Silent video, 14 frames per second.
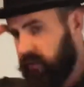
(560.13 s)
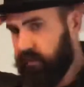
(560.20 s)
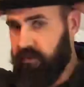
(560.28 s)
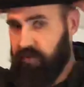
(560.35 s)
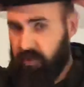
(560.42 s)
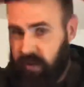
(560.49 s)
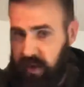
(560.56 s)
there's a
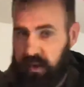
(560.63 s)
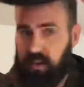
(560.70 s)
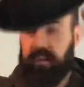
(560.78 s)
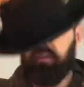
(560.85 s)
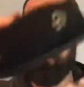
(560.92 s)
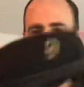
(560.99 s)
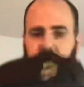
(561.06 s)

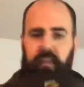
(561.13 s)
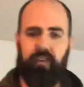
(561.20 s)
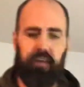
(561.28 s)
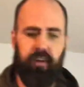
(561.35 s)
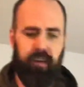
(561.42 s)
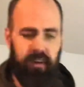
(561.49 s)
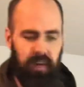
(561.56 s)
tri-colored feather
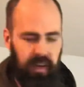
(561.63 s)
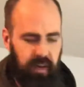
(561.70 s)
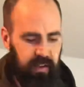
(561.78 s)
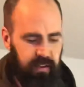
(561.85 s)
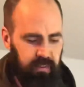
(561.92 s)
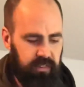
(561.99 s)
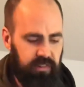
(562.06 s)
in here.
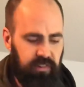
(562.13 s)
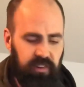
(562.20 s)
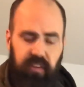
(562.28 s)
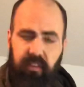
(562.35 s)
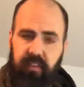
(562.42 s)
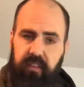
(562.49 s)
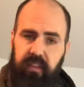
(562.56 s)
It's
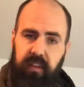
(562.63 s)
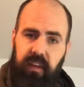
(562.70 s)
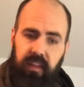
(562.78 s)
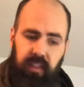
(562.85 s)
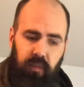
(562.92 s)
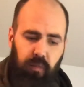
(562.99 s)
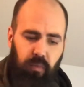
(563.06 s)
just
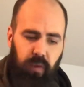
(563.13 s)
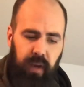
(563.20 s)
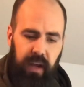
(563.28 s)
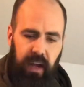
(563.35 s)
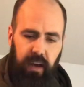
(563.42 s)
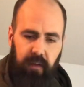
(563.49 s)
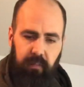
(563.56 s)
the
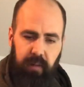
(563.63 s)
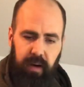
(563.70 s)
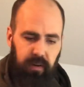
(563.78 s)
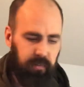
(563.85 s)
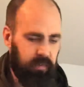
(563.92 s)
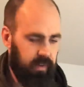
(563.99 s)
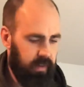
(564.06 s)
right
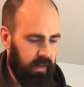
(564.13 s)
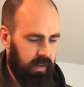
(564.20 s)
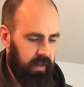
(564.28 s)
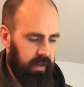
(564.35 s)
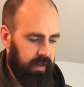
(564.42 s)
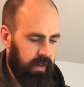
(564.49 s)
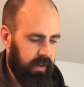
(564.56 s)
amount.
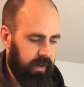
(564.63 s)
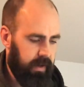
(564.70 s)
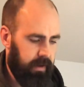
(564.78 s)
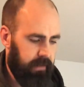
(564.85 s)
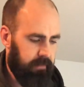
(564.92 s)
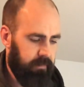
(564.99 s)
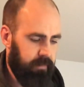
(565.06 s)

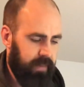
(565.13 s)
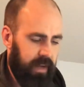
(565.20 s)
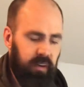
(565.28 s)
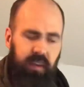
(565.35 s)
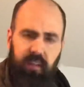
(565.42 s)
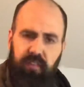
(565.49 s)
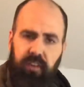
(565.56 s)

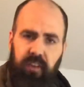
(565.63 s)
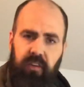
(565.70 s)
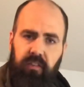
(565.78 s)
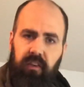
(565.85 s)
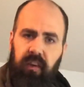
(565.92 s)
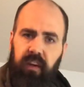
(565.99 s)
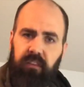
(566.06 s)
Nowadays,
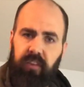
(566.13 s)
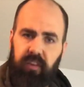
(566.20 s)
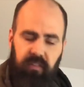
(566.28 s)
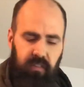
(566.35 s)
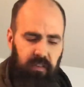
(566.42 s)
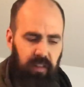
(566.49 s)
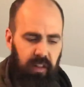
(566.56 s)
feathers all have this
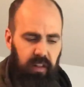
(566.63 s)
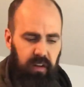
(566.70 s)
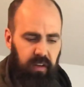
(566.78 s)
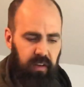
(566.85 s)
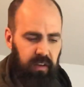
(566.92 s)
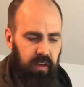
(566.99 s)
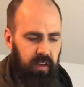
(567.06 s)
certain
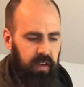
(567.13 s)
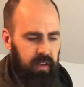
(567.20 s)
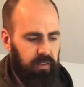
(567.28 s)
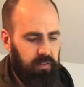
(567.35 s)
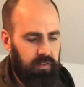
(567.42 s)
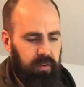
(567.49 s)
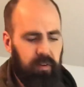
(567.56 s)
look
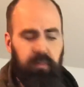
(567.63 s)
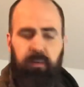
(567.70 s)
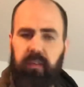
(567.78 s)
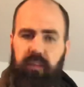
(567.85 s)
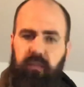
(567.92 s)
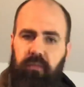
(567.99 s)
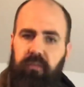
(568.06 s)
to them, where
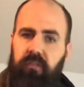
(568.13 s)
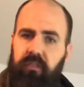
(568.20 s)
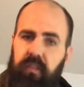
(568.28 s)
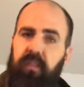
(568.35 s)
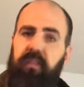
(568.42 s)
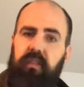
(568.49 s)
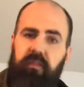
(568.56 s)
this one's
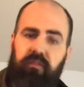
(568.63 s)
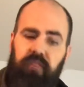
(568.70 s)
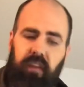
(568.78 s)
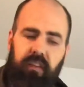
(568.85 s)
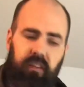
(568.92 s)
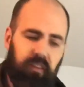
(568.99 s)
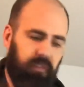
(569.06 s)

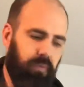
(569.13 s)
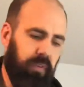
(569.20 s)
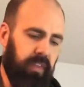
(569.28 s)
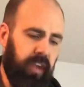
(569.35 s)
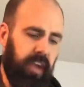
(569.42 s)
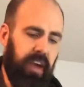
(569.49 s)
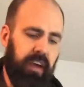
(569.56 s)
vintage with
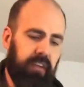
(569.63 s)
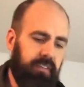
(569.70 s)
the hat,